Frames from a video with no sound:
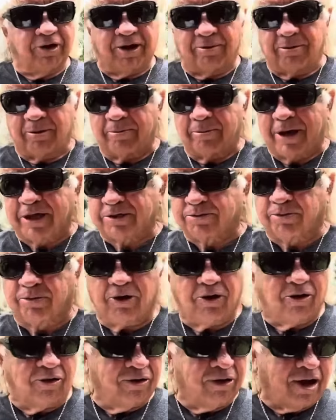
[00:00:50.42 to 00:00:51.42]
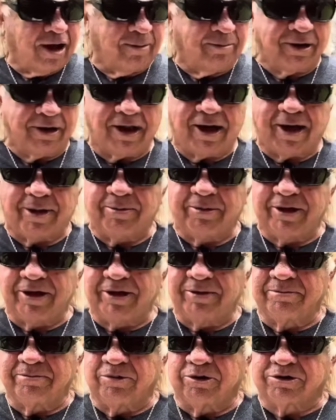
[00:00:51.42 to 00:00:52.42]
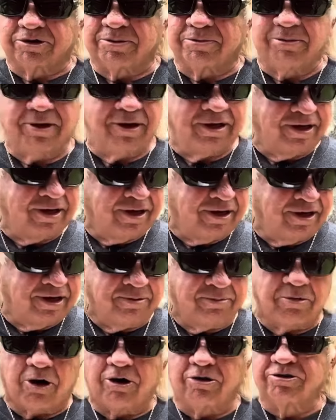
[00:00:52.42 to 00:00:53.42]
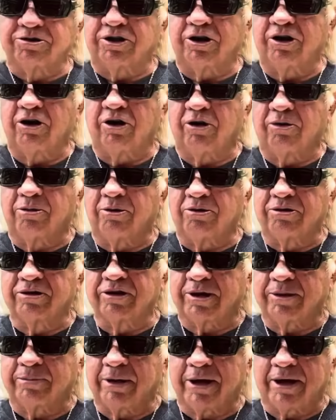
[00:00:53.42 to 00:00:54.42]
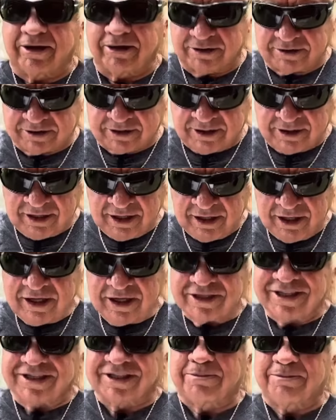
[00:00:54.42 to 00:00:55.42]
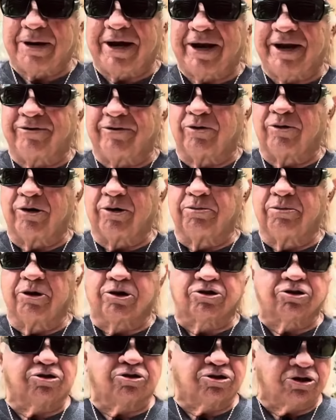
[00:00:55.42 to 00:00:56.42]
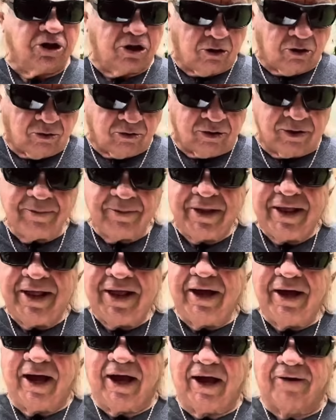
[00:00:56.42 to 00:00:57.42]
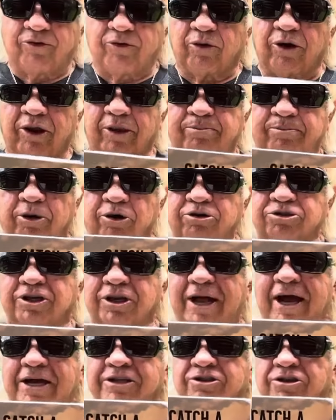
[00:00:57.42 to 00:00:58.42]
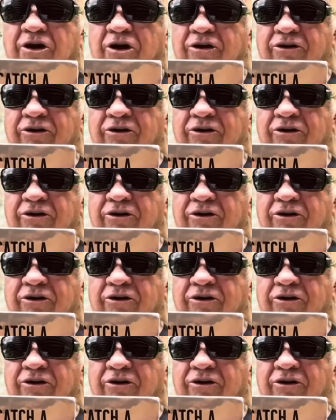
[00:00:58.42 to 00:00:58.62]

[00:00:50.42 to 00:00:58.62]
can get them at Bass Pro and Hobby Lobby and Books A Million and Barnes and Noble and Cabela's and just about everywhere books are sold. Uh, if you want it personalized and